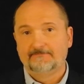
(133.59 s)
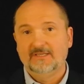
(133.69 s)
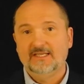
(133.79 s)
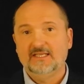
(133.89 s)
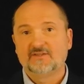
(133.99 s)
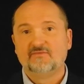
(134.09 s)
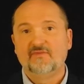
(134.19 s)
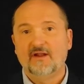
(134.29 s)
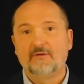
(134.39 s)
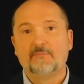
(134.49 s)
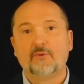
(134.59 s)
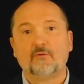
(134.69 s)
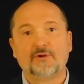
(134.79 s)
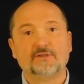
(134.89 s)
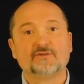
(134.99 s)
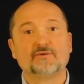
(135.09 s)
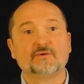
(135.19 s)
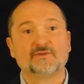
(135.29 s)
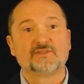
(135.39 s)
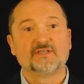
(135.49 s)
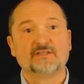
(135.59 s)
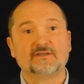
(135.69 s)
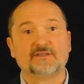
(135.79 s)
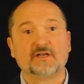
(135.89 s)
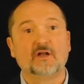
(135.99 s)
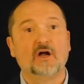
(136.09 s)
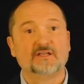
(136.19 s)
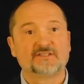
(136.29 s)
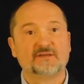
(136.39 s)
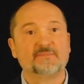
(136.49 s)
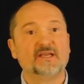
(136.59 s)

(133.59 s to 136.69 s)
it is very important to consider the concept